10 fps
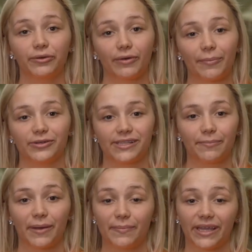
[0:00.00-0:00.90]
can represent
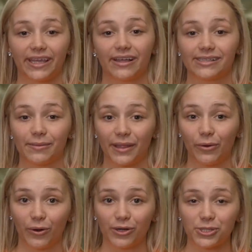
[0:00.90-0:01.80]
by picking out something
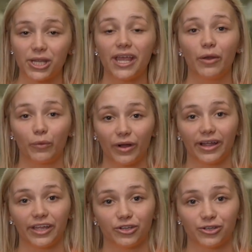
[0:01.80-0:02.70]
orange and wearing
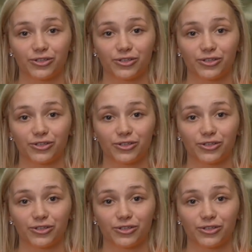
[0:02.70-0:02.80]
it in your